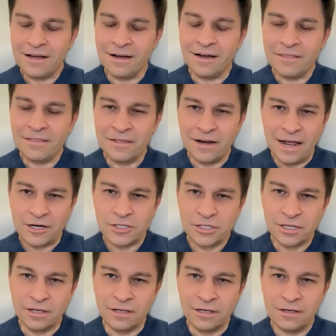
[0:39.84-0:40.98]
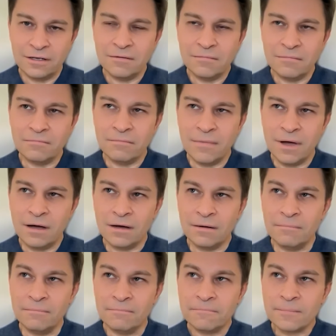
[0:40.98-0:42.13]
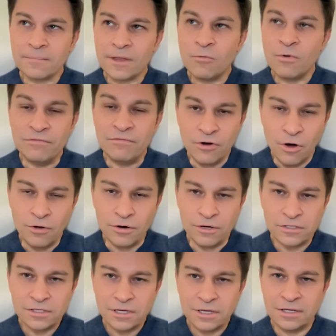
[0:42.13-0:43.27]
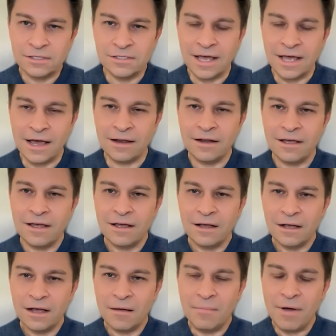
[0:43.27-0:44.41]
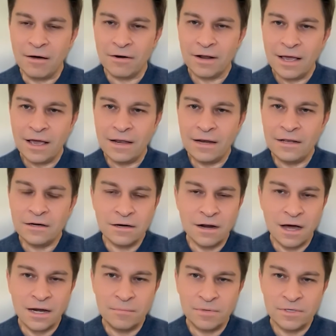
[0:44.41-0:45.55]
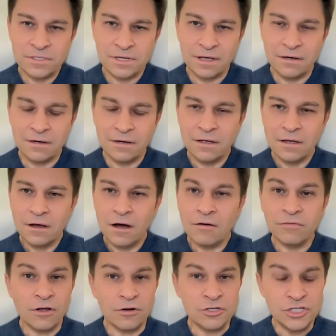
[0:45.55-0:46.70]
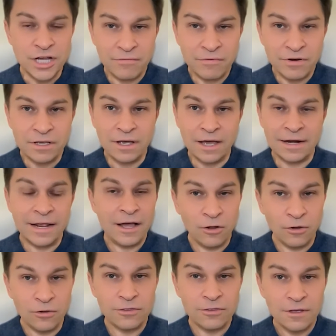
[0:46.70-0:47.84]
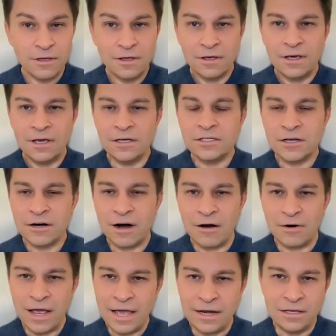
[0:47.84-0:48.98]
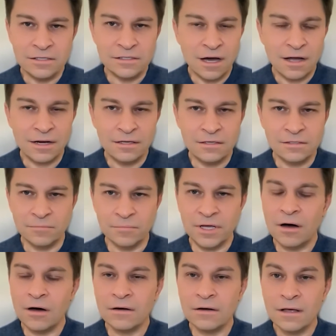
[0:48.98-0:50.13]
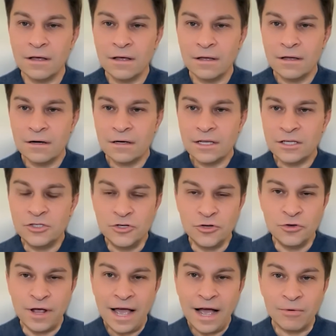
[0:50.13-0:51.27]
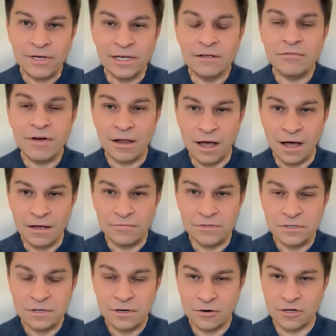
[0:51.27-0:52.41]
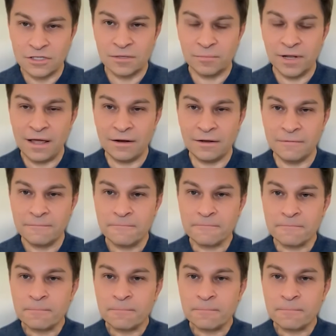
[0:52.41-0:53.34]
that actually we've noticed is that about 80 to 90% of longevity and health into our 80s, 90s and beyond is due to how we live our lives across the planet.